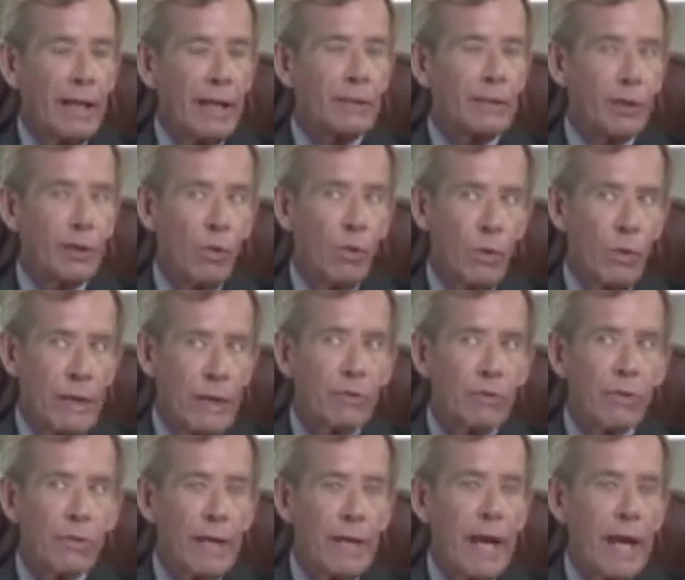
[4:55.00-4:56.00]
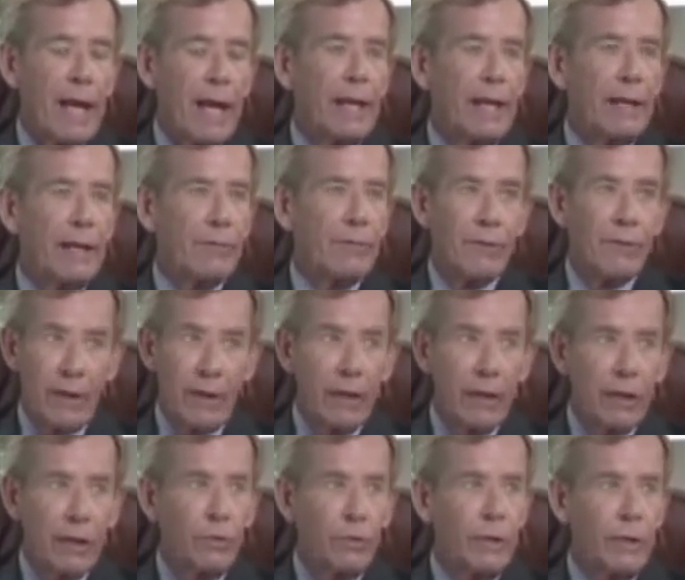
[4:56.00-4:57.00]
And so we created a
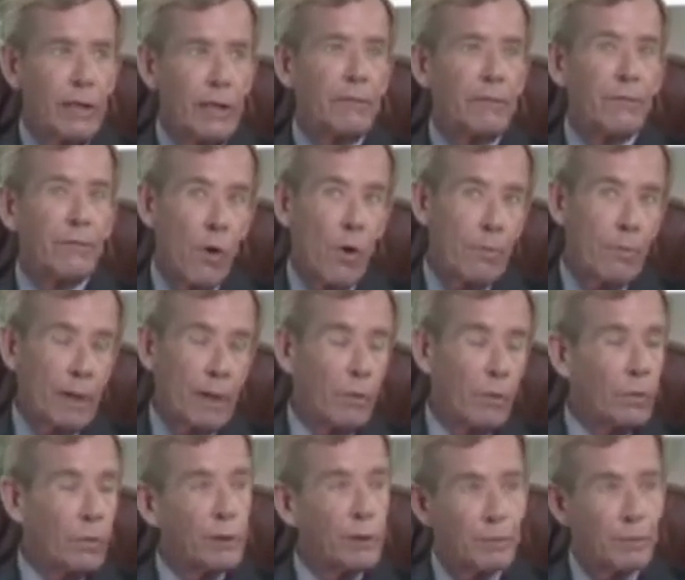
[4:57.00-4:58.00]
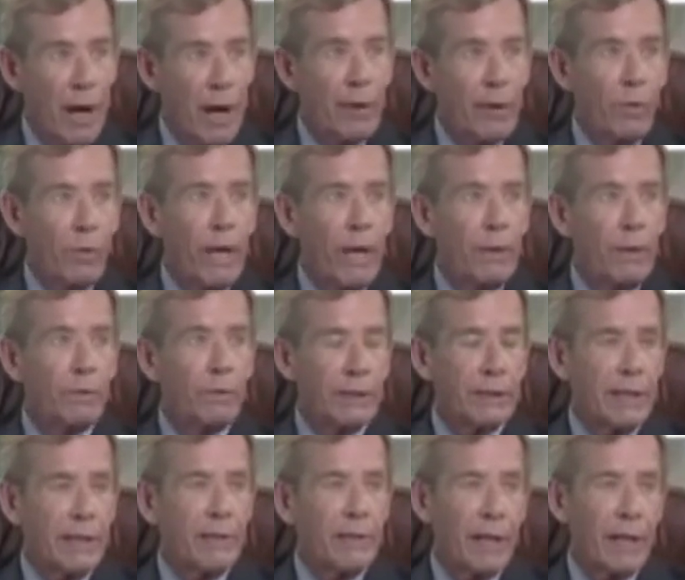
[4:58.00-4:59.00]
very unique formula, which, by the way,
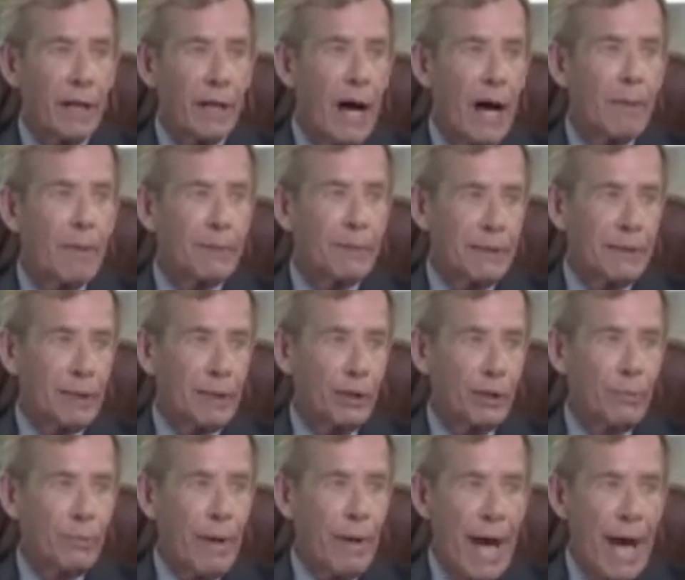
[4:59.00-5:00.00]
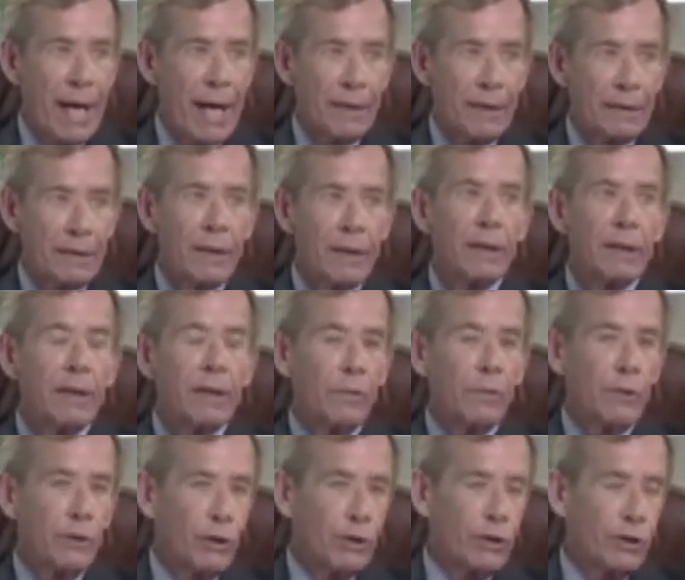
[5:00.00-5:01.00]
was given a composition patent,
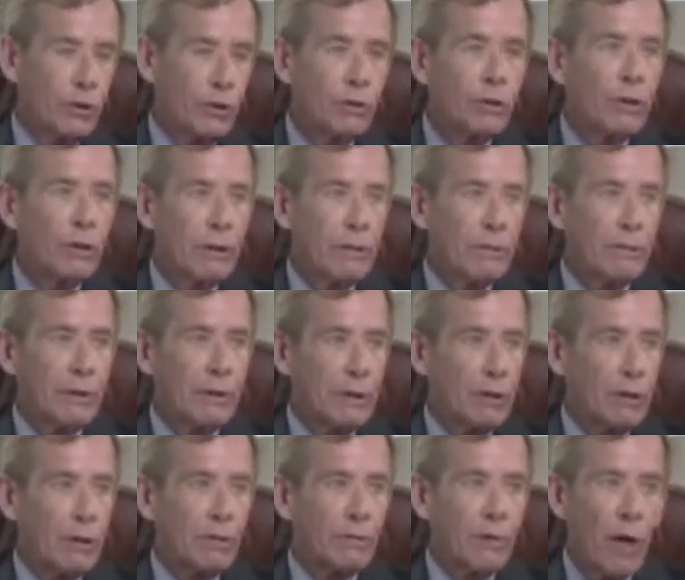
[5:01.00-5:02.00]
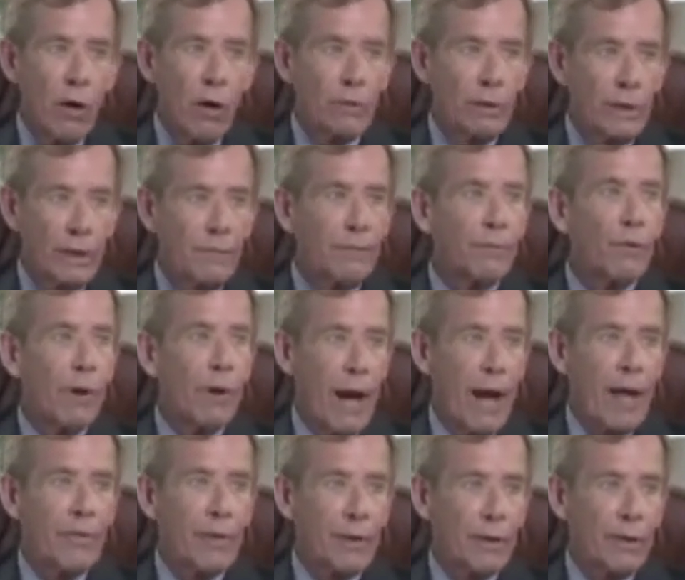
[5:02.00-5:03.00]
which is usually reserved only for
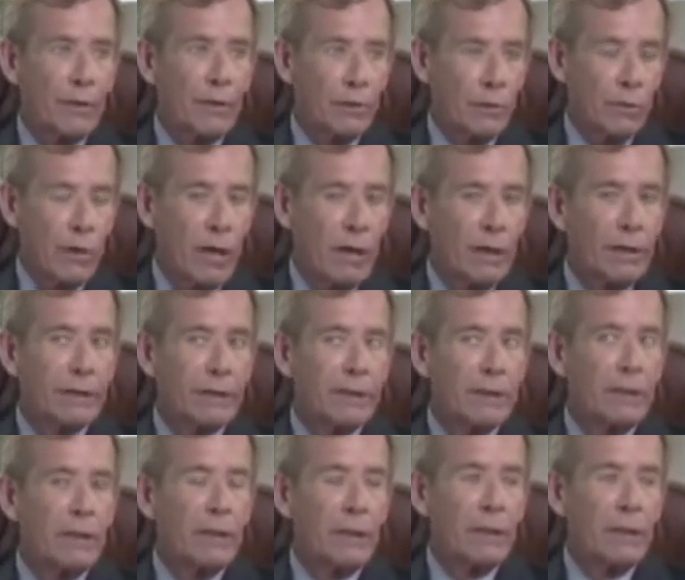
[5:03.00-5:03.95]
ethical drugs,